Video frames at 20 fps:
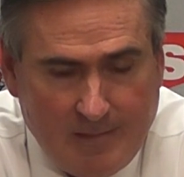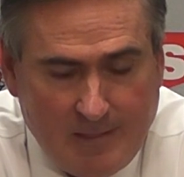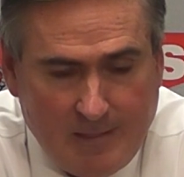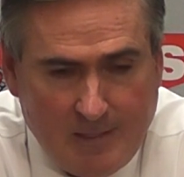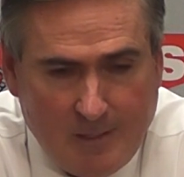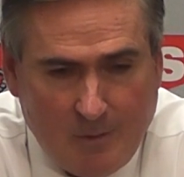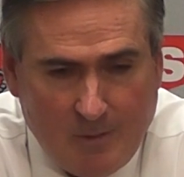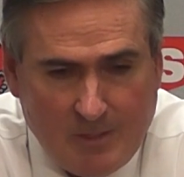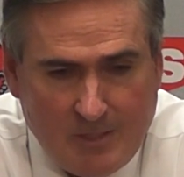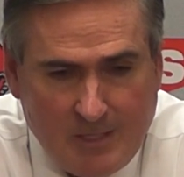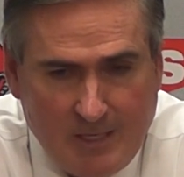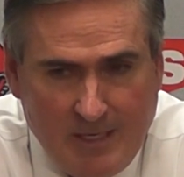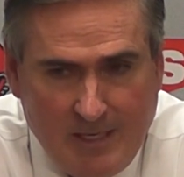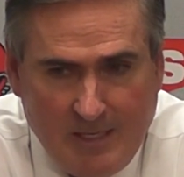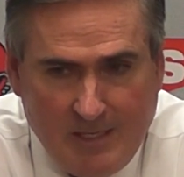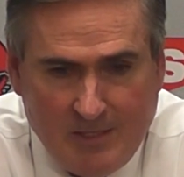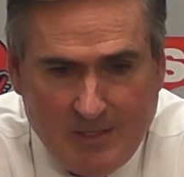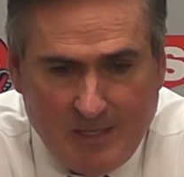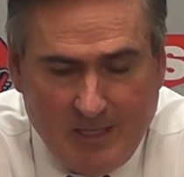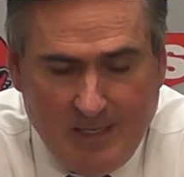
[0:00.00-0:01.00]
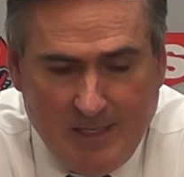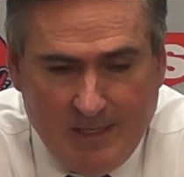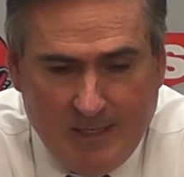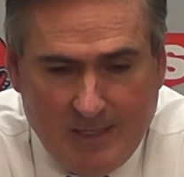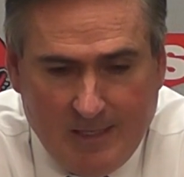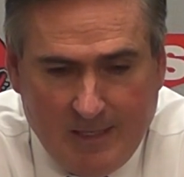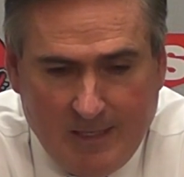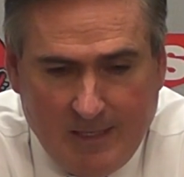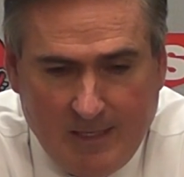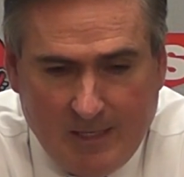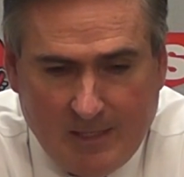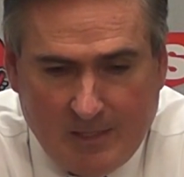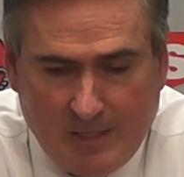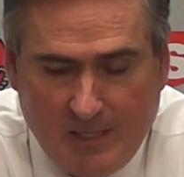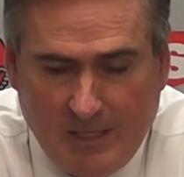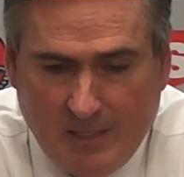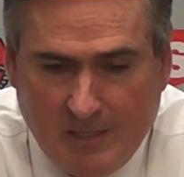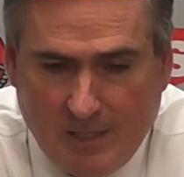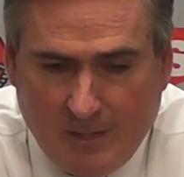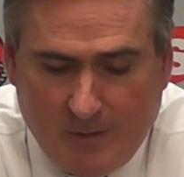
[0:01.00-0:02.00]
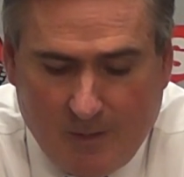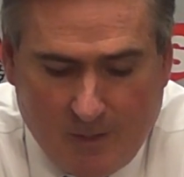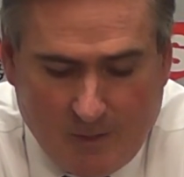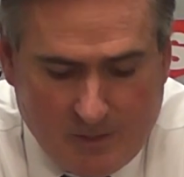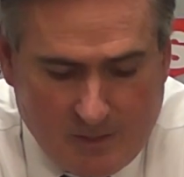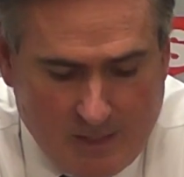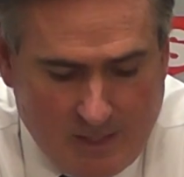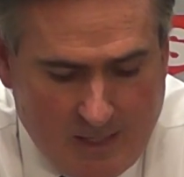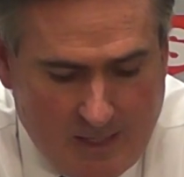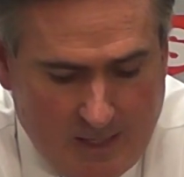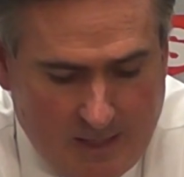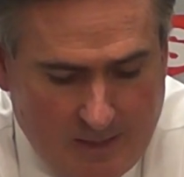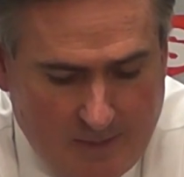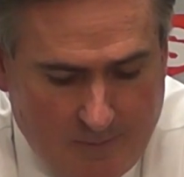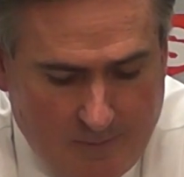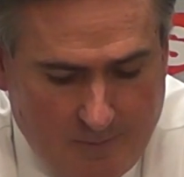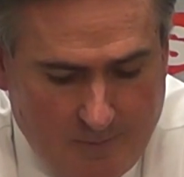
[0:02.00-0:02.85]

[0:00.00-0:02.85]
You know, it's easy Thursday night